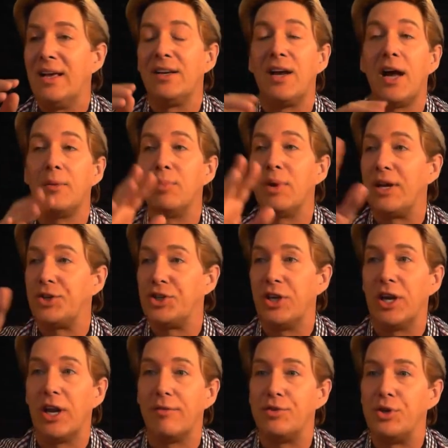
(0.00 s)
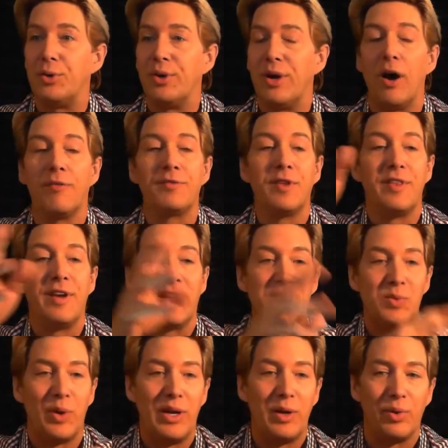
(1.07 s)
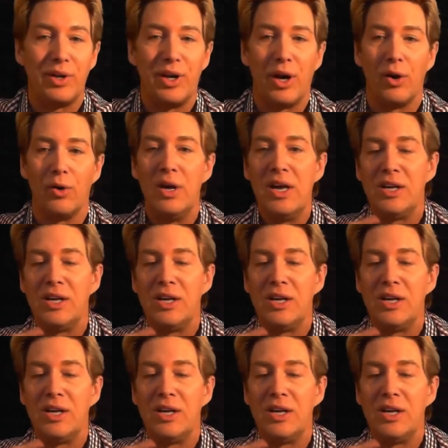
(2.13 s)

God bless. She loves you. And off to the next one he would go.